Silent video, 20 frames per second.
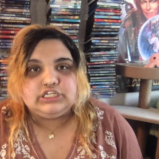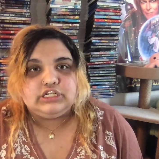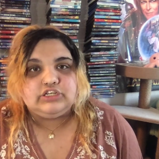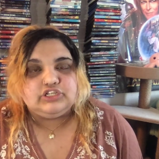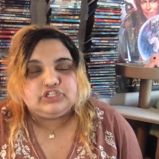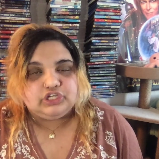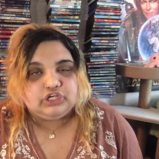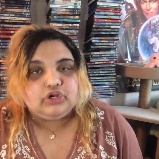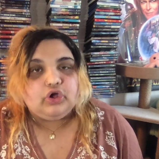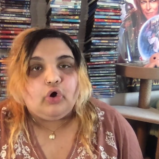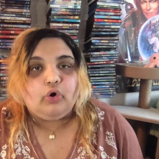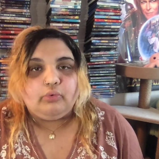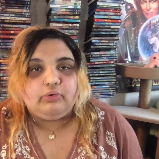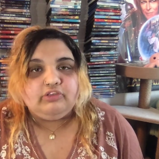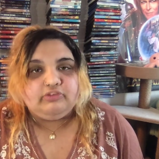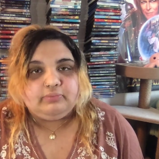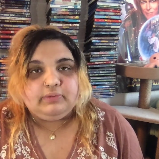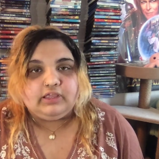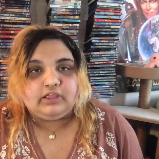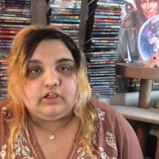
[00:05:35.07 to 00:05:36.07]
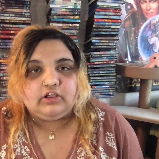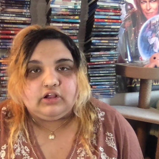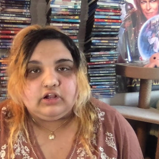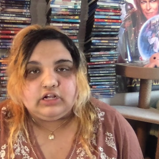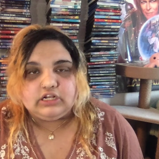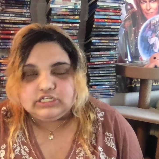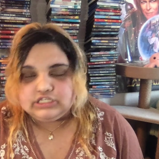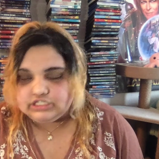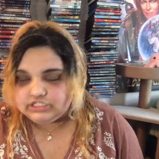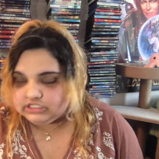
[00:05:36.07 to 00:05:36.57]
and should always be
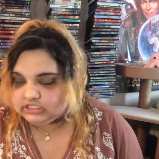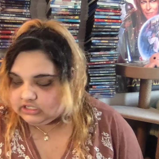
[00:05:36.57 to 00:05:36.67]
encouraged.